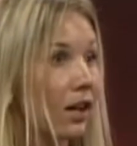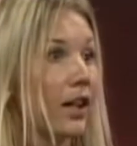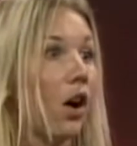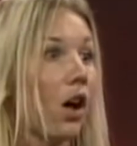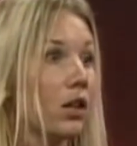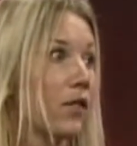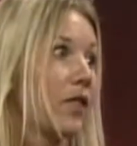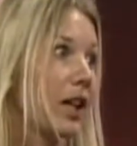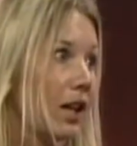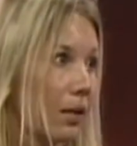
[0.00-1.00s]
and all of
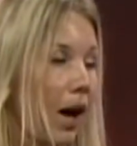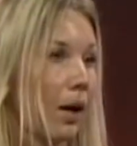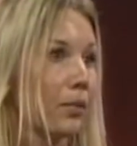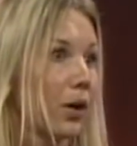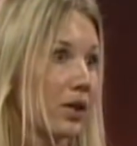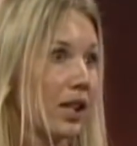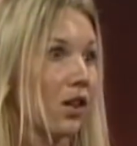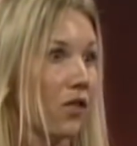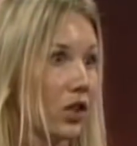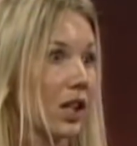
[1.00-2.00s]
the proceeds
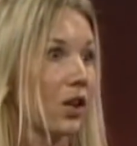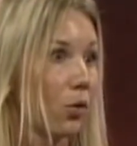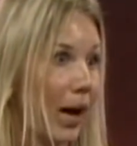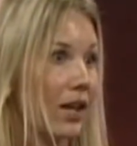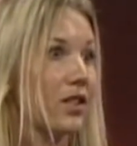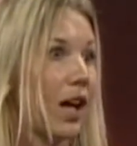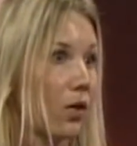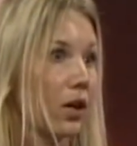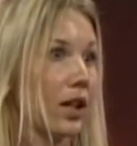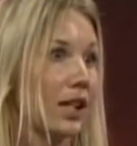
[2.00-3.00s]
obviously go back to that
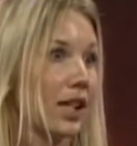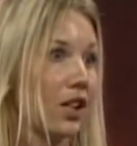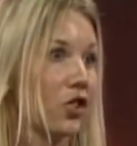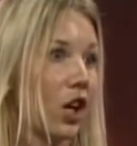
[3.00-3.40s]
organization.